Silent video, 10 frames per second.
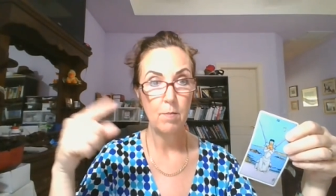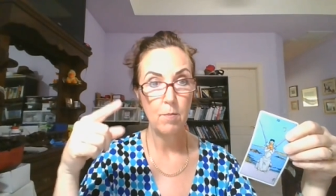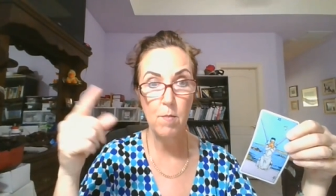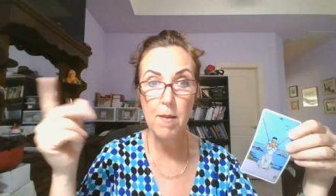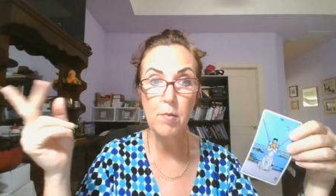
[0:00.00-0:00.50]

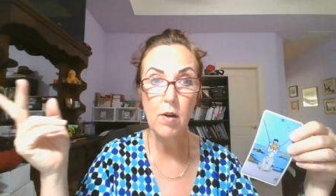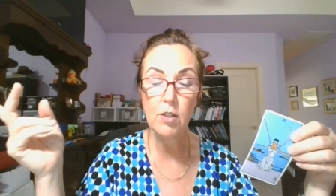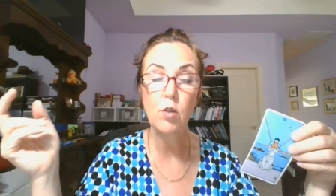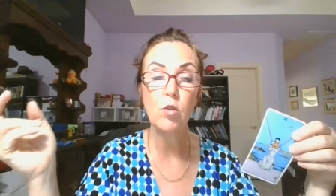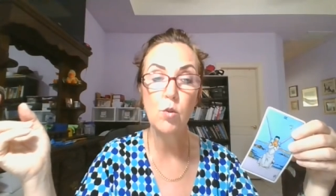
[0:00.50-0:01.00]
Remember, I
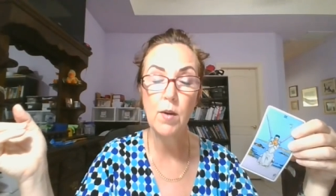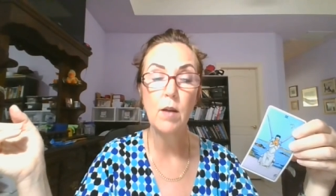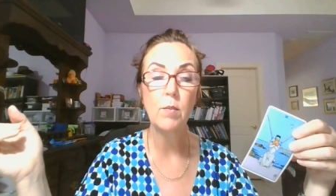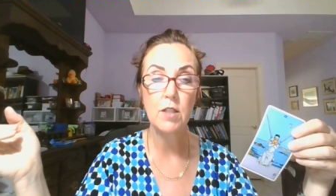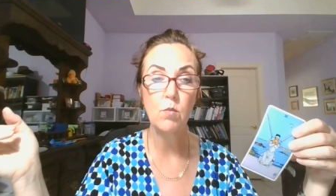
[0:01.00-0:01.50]
told you when
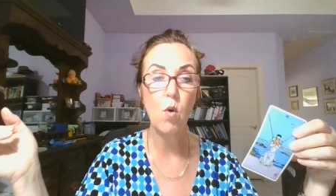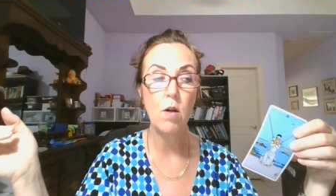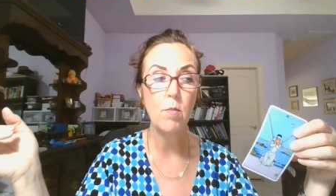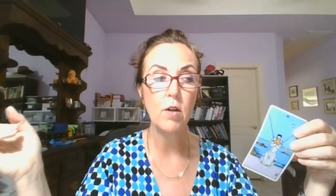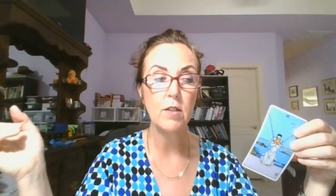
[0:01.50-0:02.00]
I was in
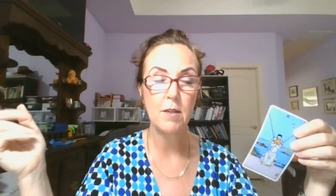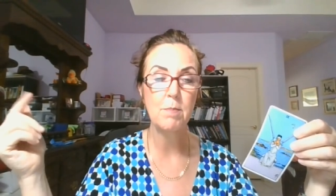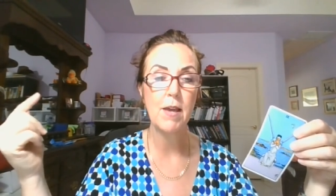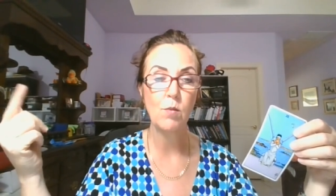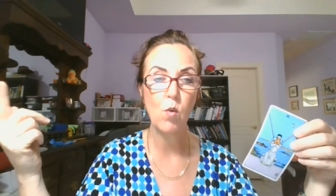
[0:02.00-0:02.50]
Walmart, some
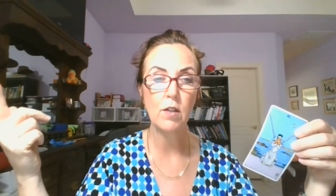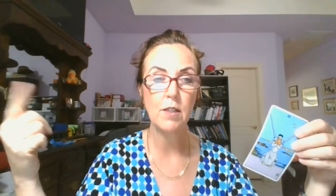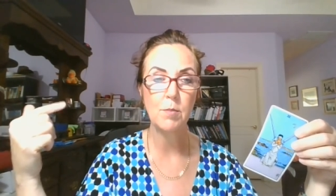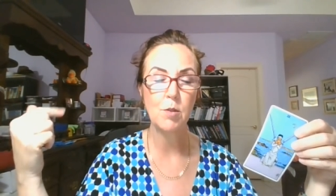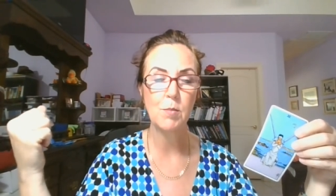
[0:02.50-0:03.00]
man walked
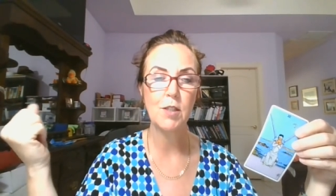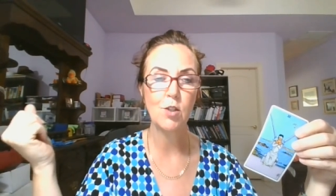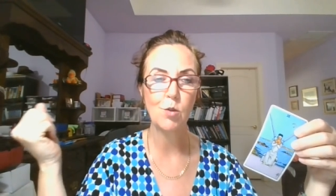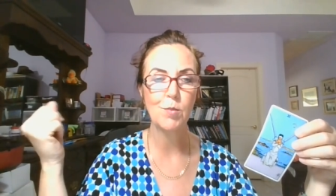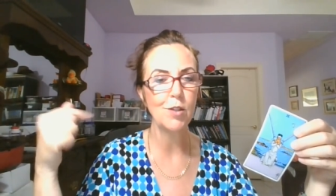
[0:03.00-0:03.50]
up to me and
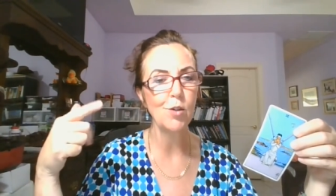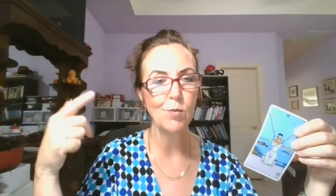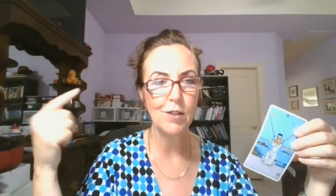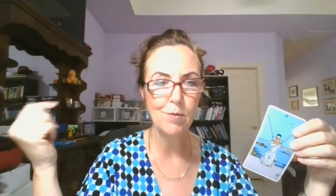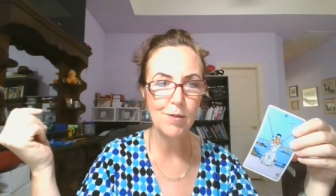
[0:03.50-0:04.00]
told me, you don't
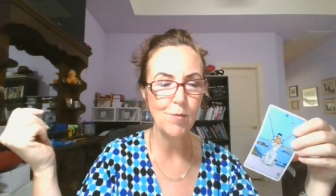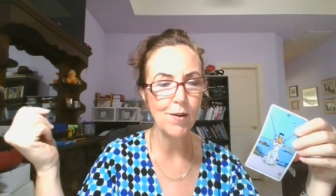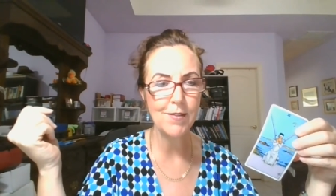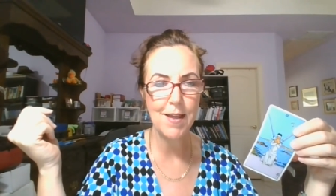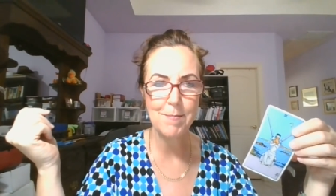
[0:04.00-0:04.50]
need to be
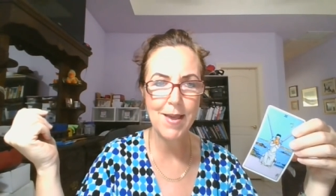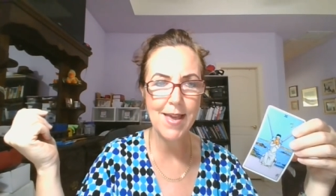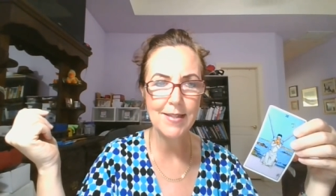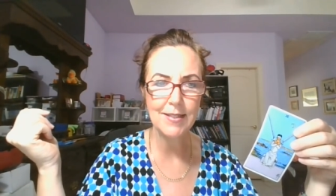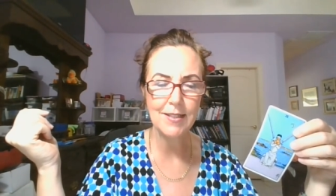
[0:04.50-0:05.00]
wearing that
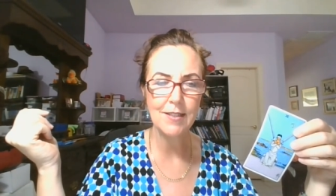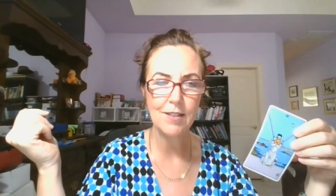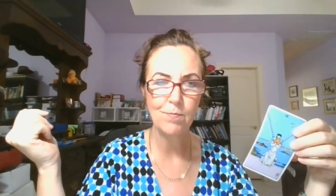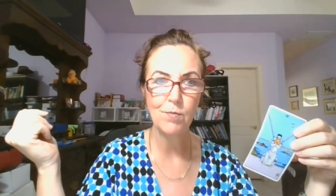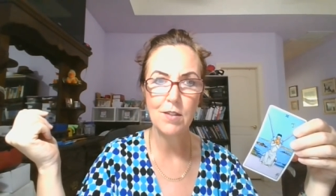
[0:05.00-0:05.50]
mask.
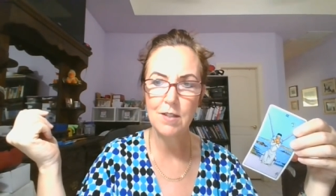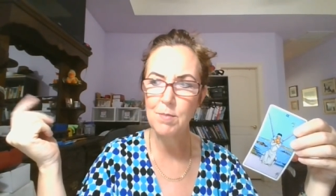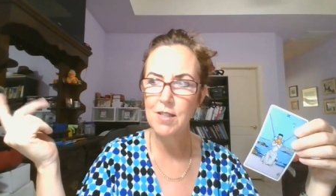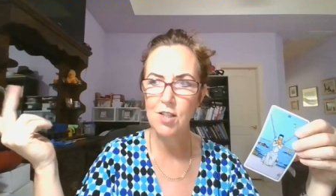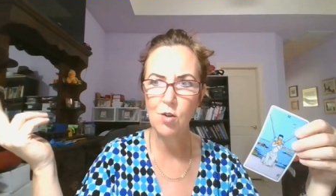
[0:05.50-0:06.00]

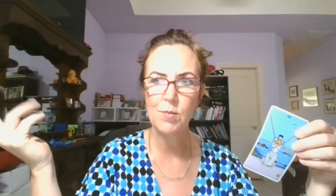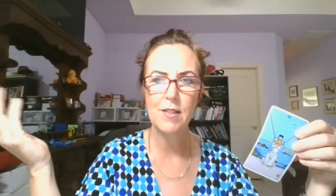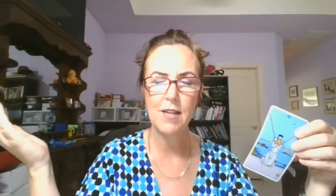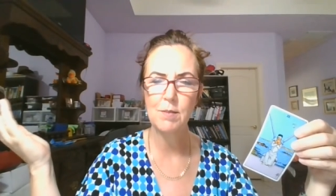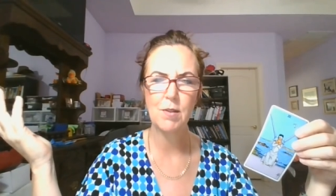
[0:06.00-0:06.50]
Somebody told me
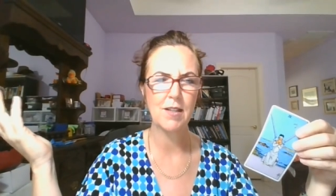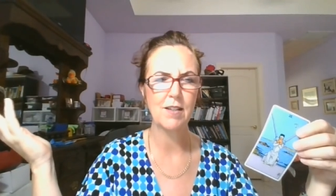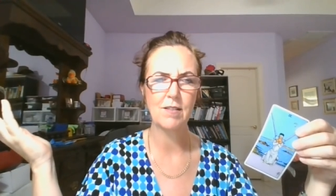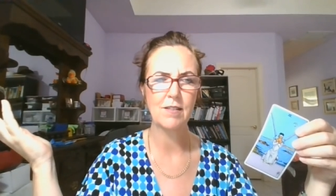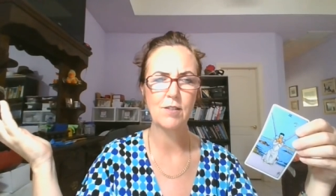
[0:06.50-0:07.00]
that. I'm like,
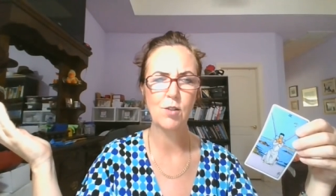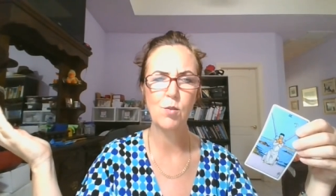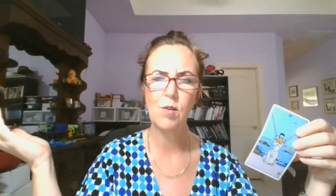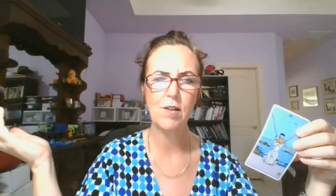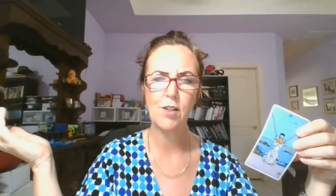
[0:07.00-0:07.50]

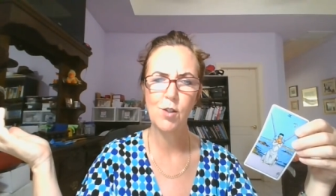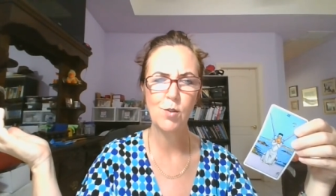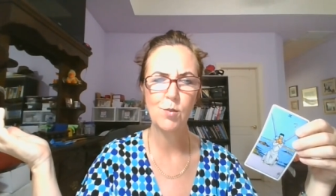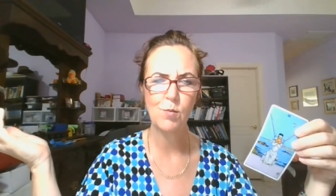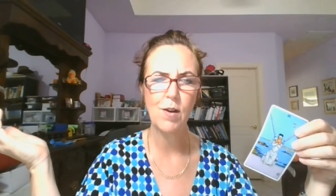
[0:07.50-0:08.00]
who are
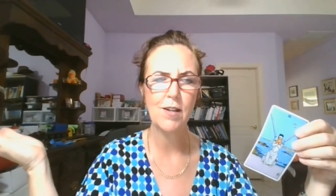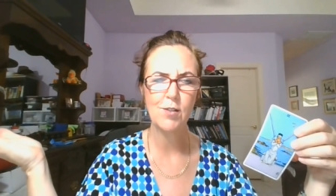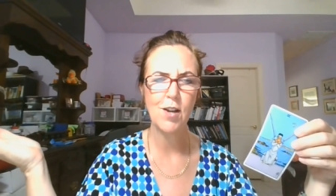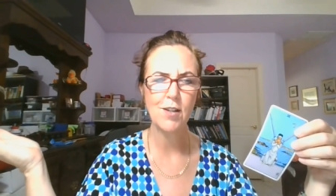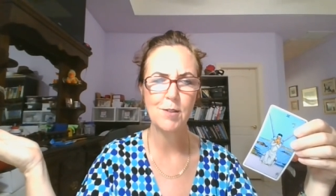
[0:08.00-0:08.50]
you? Why are you
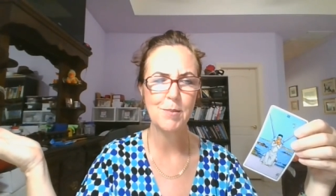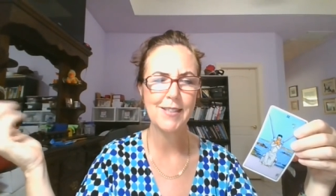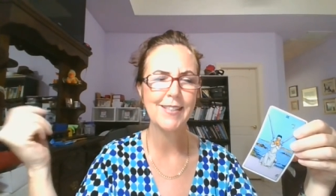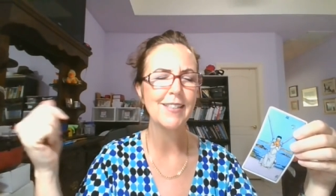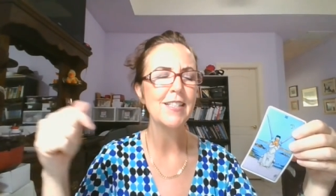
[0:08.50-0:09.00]
talking to
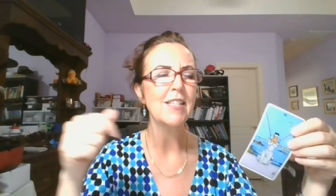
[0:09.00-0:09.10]
me?